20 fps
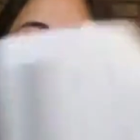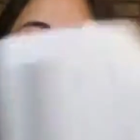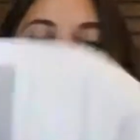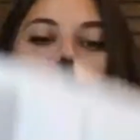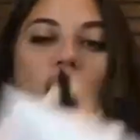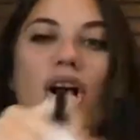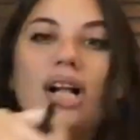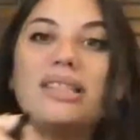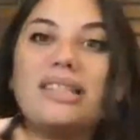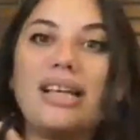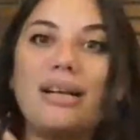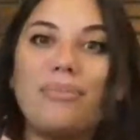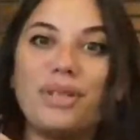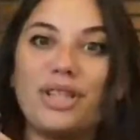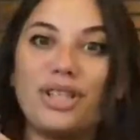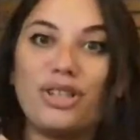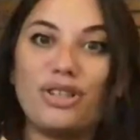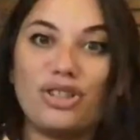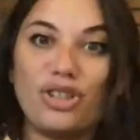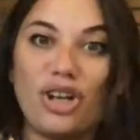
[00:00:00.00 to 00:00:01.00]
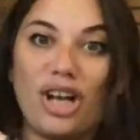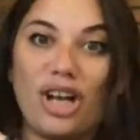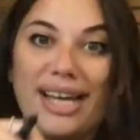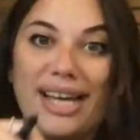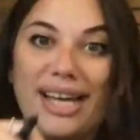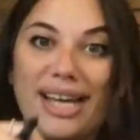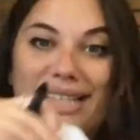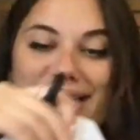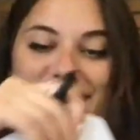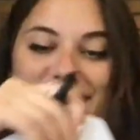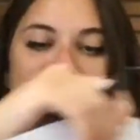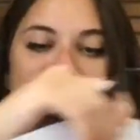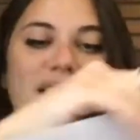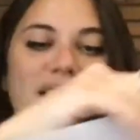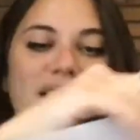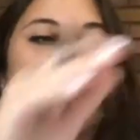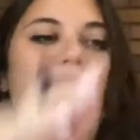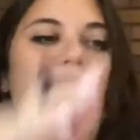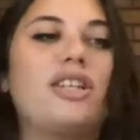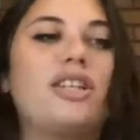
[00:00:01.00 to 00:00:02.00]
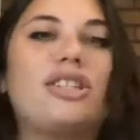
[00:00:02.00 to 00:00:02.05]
all done with your drawings, there's